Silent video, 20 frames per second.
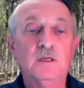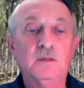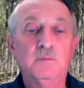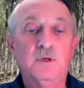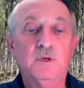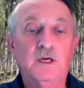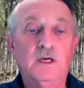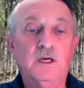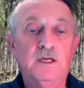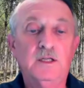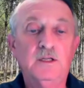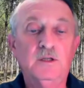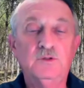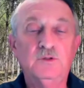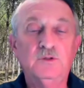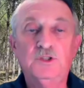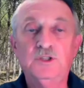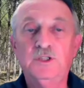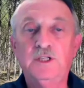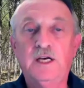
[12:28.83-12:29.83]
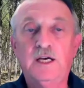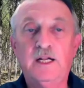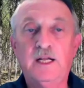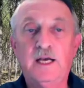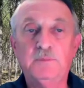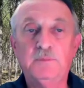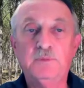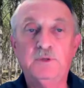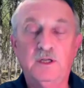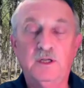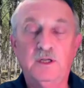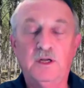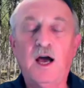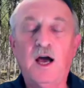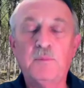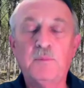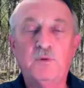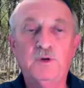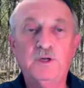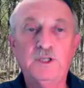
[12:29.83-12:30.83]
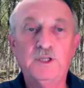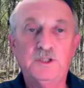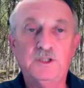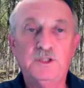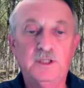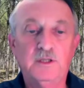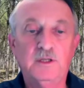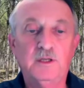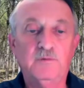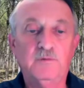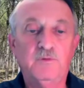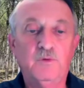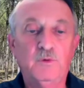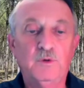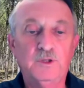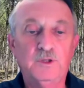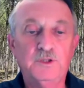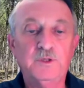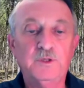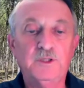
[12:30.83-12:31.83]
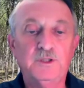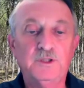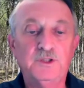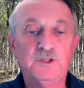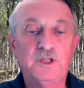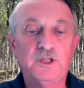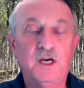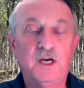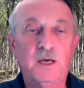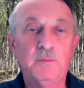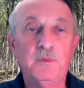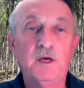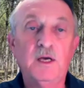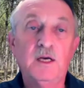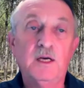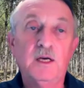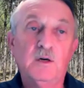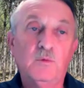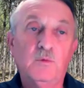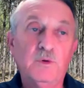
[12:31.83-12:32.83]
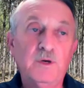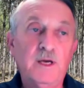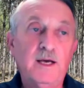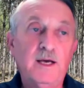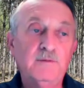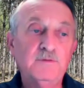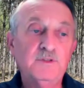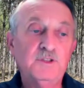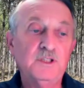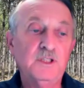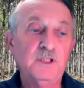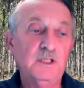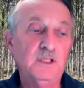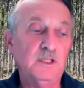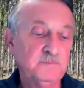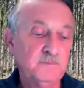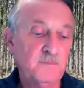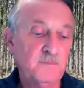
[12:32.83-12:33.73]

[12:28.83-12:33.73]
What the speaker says: But I don't see that happening operationally in forestry at this time. We have seen